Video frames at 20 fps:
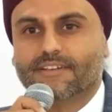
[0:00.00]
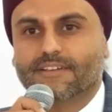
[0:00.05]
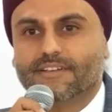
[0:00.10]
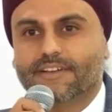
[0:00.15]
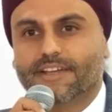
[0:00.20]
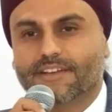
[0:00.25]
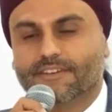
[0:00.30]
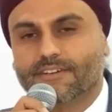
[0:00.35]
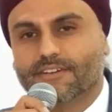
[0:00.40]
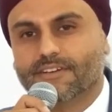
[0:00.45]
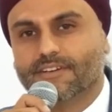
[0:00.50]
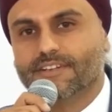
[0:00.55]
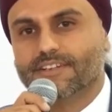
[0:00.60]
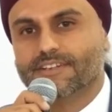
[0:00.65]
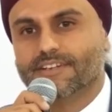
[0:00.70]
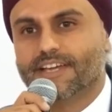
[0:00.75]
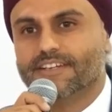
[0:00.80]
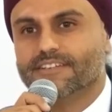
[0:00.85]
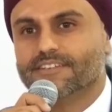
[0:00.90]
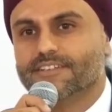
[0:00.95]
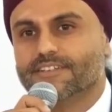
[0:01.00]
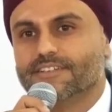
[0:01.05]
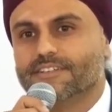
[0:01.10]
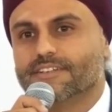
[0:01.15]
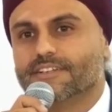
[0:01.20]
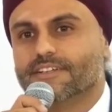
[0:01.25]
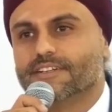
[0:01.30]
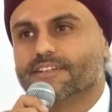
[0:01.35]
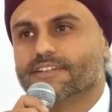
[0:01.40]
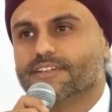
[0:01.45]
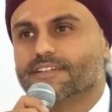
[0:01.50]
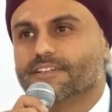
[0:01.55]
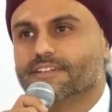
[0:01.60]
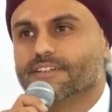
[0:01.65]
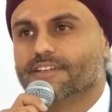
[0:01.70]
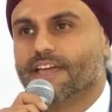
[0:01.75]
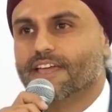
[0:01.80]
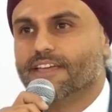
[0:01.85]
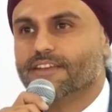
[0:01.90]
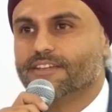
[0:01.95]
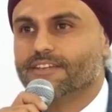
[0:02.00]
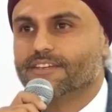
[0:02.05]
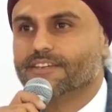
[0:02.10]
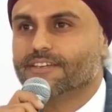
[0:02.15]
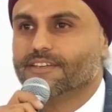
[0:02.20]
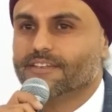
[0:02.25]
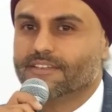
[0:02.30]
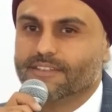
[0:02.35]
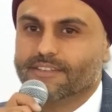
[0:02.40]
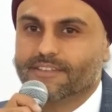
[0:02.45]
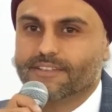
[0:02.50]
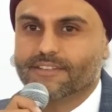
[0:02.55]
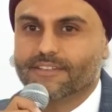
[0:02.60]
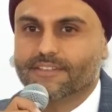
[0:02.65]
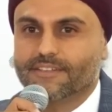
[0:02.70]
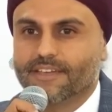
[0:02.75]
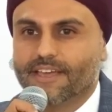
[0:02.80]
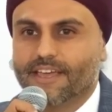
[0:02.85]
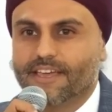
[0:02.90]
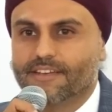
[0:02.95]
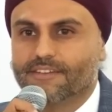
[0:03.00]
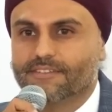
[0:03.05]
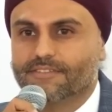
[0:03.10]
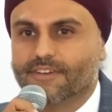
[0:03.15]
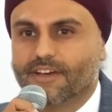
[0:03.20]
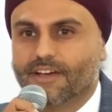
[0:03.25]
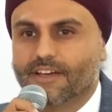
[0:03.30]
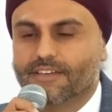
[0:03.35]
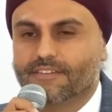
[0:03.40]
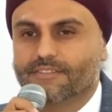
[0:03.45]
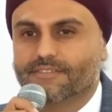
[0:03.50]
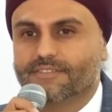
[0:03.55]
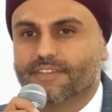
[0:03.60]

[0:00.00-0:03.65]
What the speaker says: later in 1985